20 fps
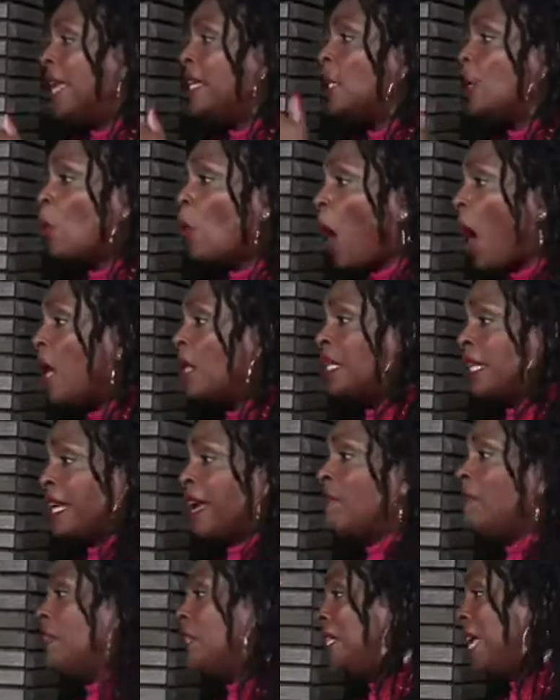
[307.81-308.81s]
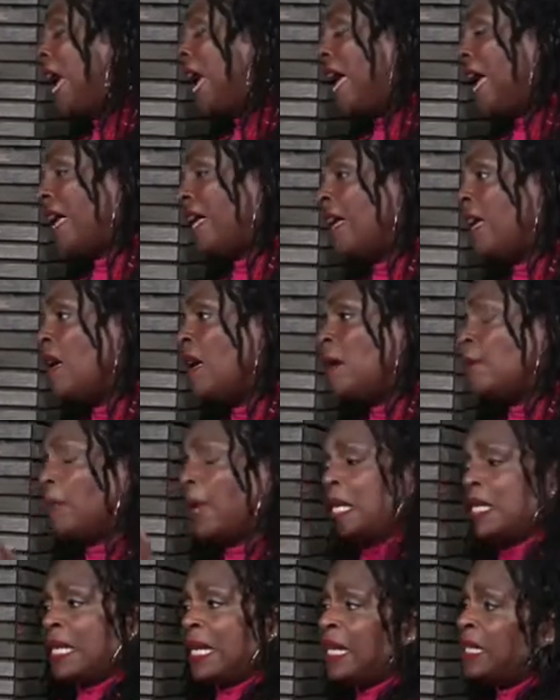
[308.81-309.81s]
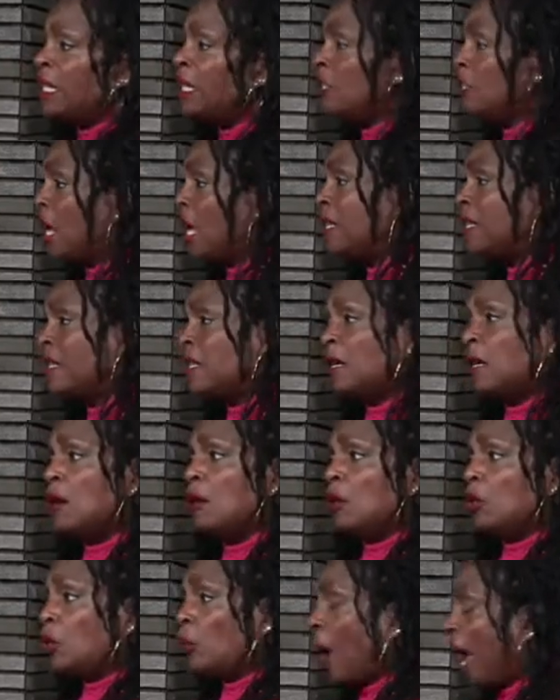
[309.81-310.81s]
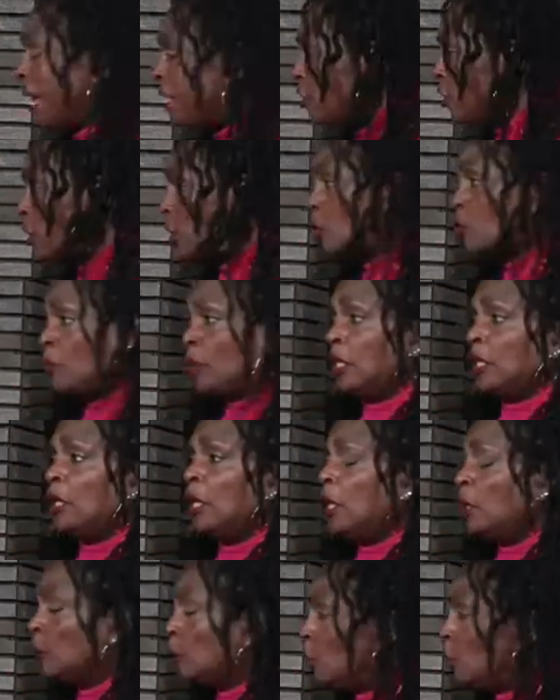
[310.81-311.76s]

and equality every day. Because it isn't just grandchildren,